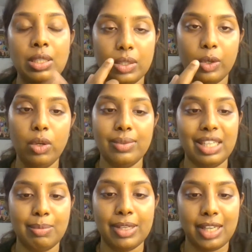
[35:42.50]
So no
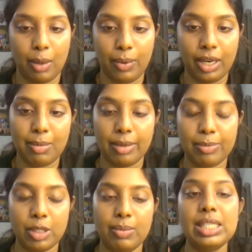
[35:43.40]
treatment required but
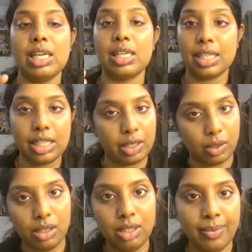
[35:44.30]
observe is really
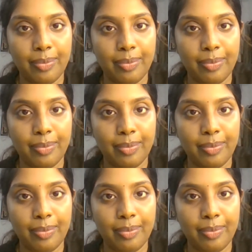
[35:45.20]
wrong,